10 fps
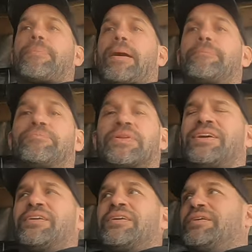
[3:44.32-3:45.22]
pop.
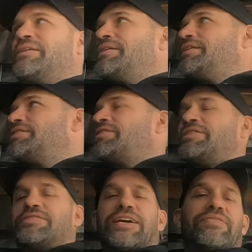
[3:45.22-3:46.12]
You know,
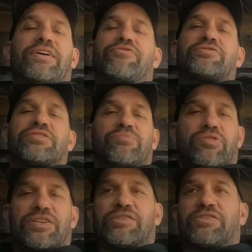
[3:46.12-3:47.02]
say that for
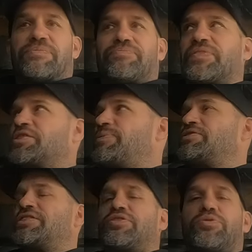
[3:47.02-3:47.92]
somewhere else,
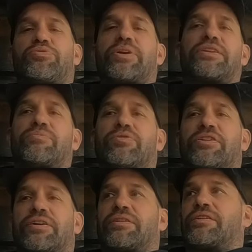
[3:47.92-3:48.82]
especially 2, 3 in the
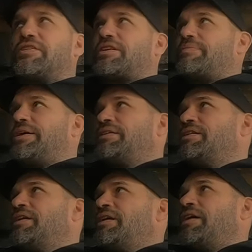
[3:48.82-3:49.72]
morning. Because, I mean,
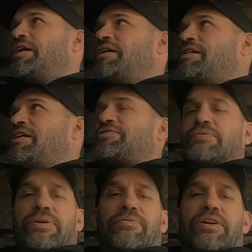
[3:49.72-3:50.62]
if
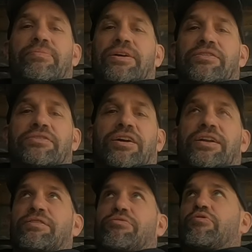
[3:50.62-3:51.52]
somebody would come
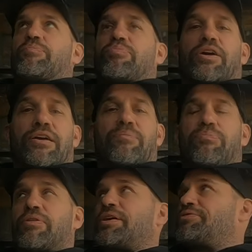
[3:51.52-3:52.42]
outside and throw a
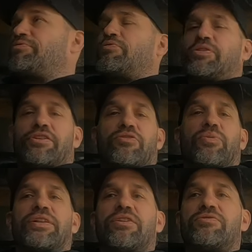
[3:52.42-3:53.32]
brick through one of their
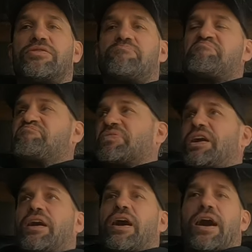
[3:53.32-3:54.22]
windows,
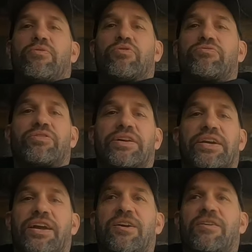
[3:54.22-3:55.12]
I wouldn't really
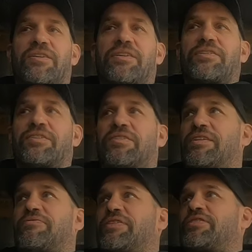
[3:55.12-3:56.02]
care. You know,
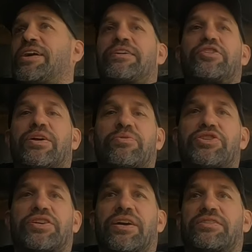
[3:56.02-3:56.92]
I figure, hey, you get
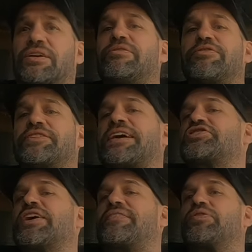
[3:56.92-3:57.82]
what you get. Some of us
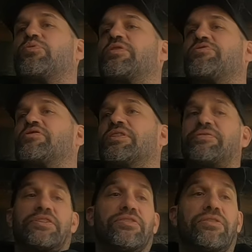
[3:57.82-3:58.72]
actually have to work for a
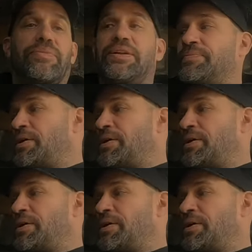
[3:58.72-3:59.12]
living. You know what I mean?